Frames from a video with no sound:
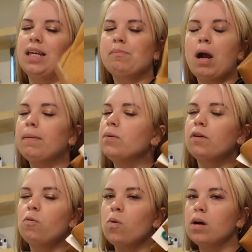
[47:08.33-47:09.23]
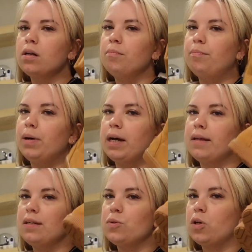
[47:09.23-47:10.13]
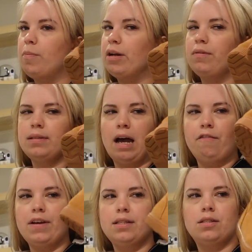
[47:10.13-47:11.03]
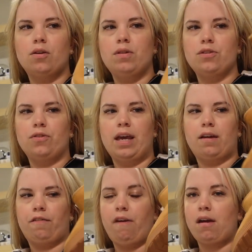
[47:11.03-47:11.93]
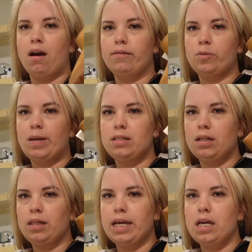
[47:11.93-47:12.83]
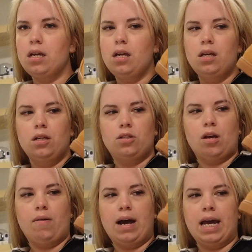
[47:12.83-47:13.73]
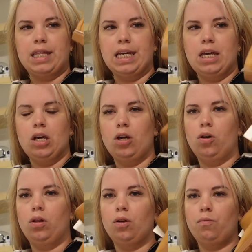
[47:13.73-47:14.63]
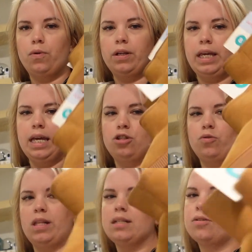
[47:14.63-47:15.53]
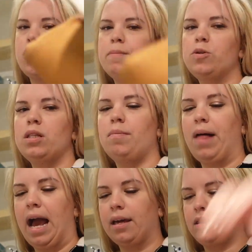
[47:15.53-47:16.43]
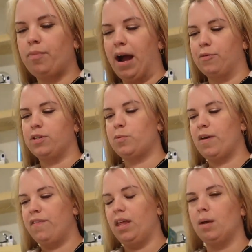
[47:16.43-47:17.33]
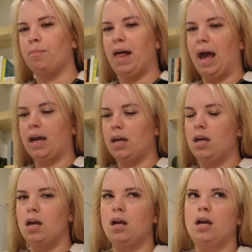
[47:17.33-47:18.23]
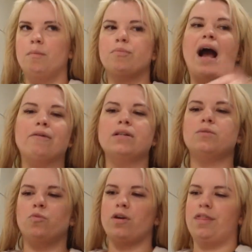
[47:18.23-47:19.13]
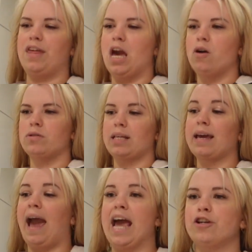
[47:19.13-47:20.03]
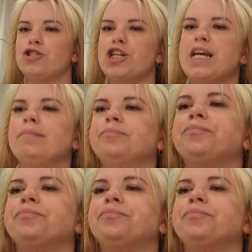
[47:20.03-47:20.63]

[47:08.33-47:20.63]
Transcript: he probably would have worn, but these would go better with his outfits. So these are like fake Uggs basically. So I think he'll really enjoy these. I was going between the black and the brown ones, but I feel like brown is more Theo's like energy.